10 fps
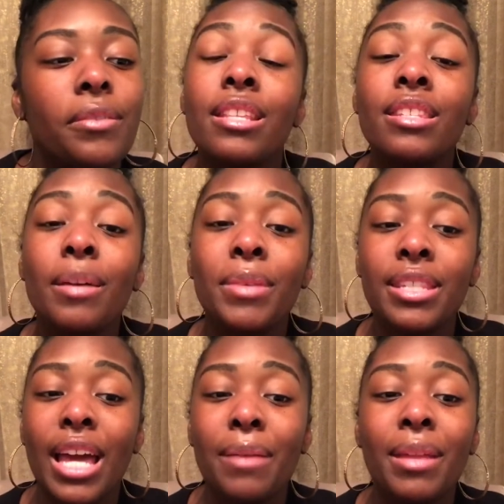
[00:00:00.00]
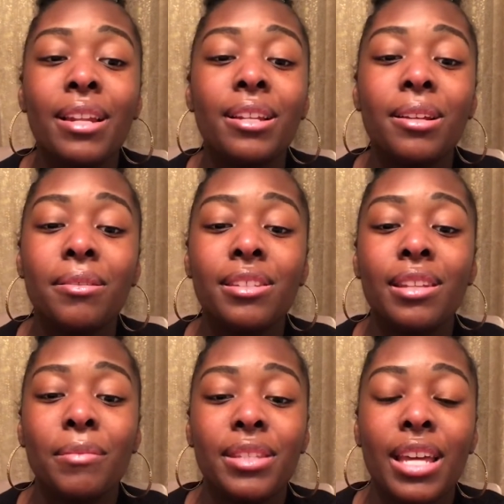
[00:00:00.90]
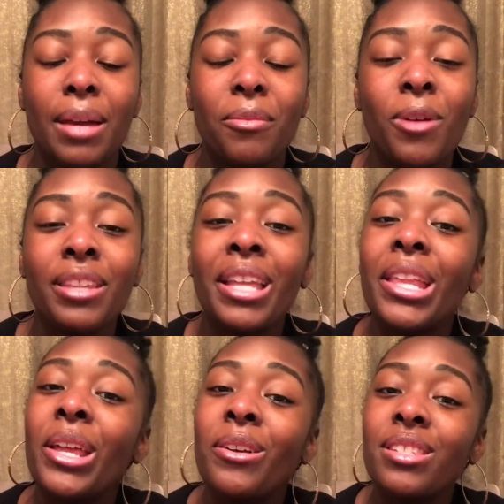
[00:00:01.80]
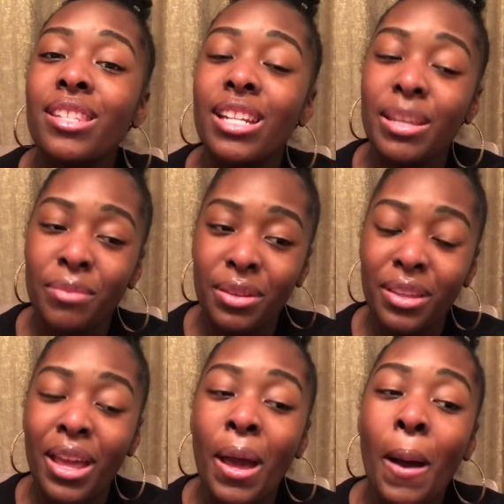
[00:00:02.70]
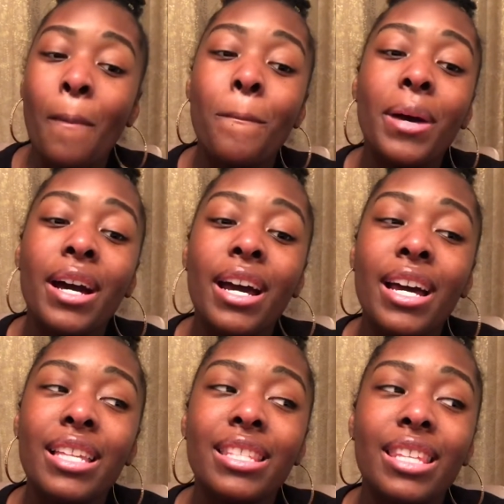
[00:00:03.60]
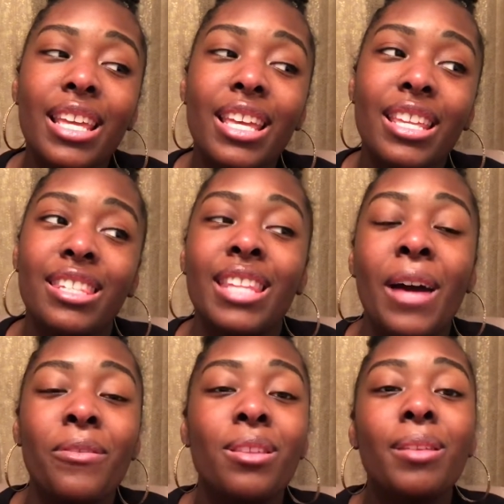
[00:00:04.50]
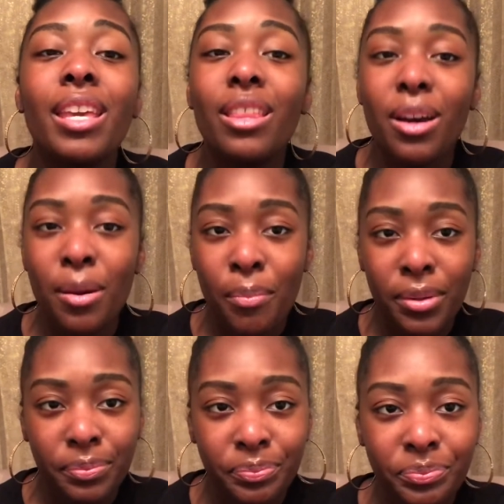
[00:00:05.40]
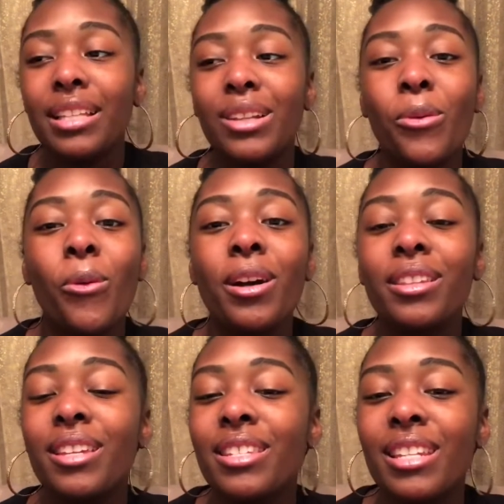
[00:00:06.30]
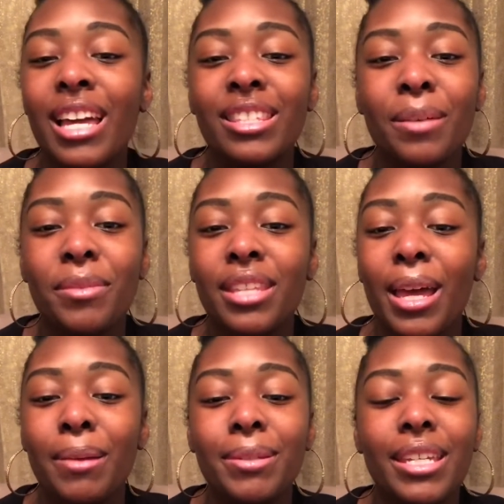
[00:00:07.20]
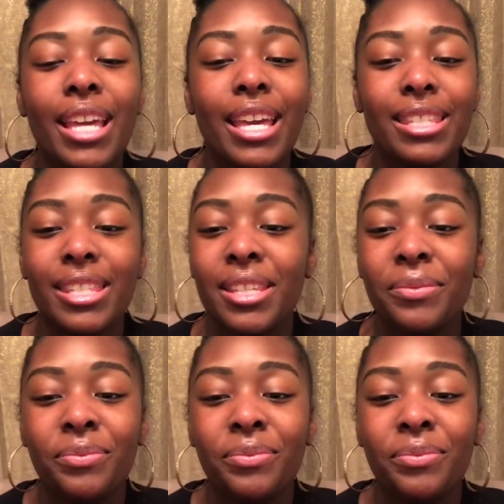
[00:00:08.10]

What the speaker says: Tummy time, they love tummy time. Right now they're sleeping, but it's time for them to get up. One doesn't like tummy time, she hates it.